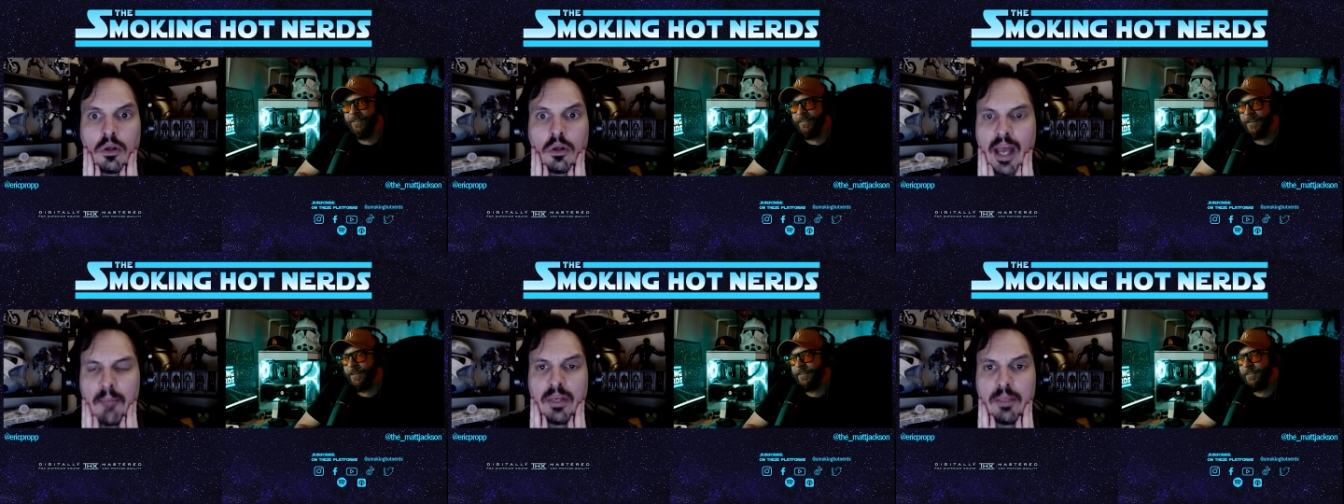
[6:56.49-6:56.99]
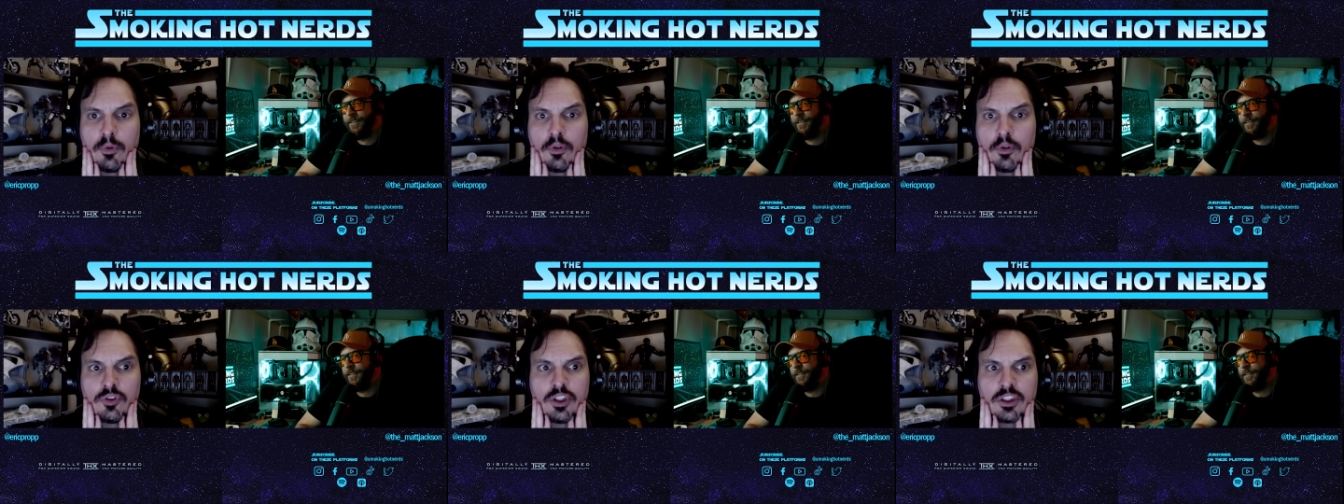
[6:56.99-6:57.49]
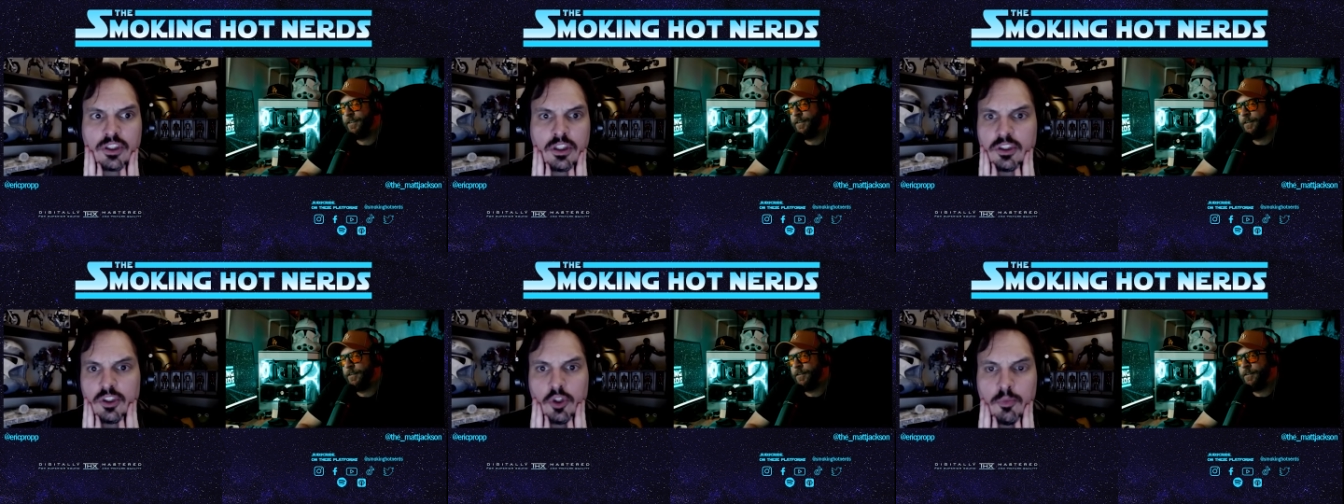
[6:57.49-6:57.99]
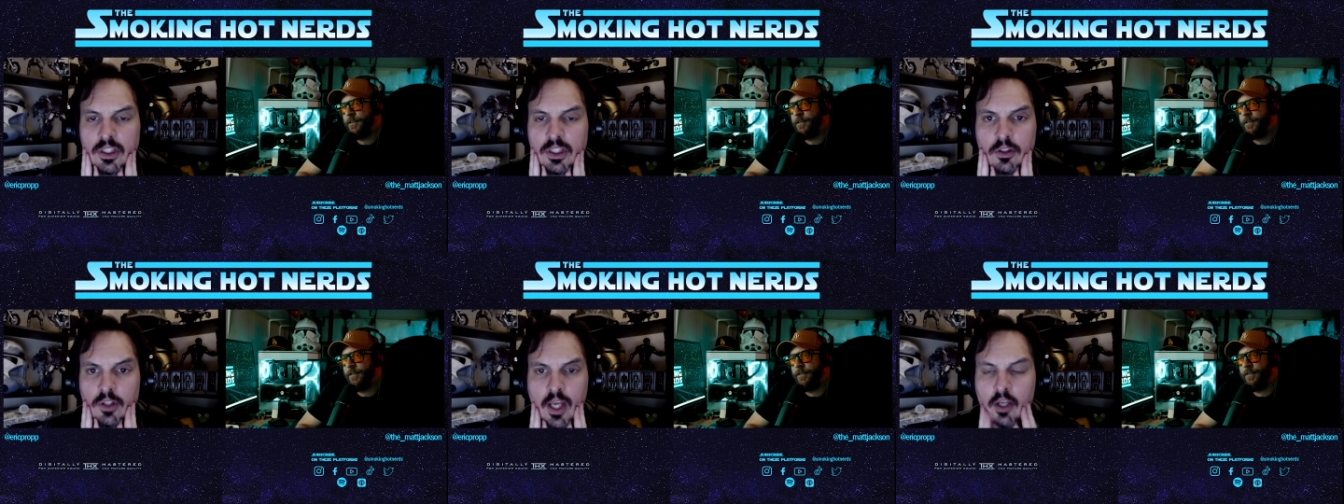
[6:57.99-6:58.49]
Yeah. And people just consume it and
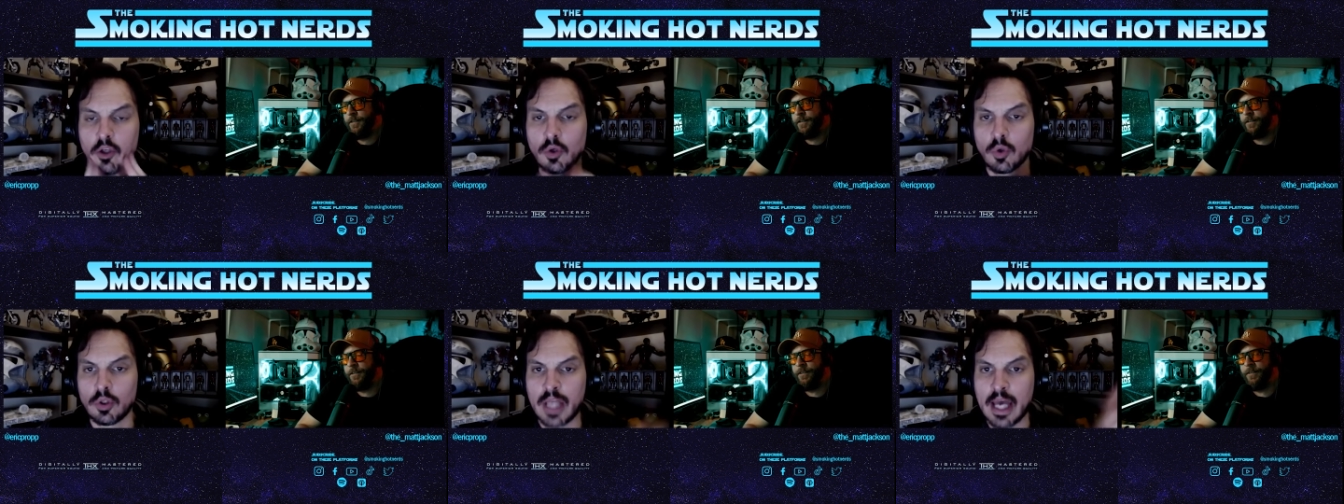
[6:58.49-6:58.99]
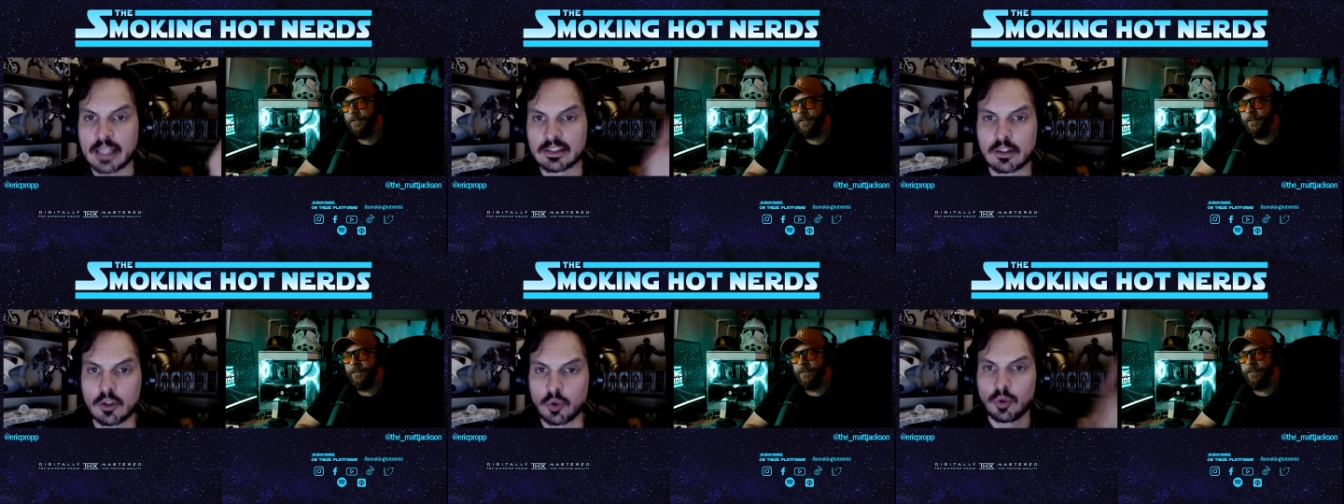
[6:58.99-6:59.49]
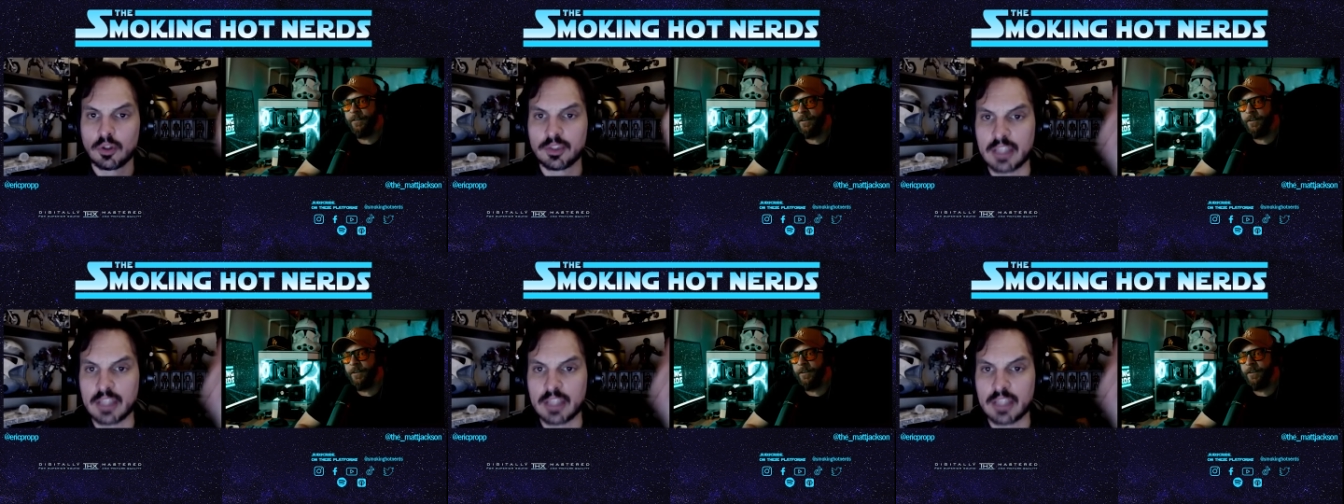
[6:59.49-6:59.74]
are like, cool, next, cool, yeah.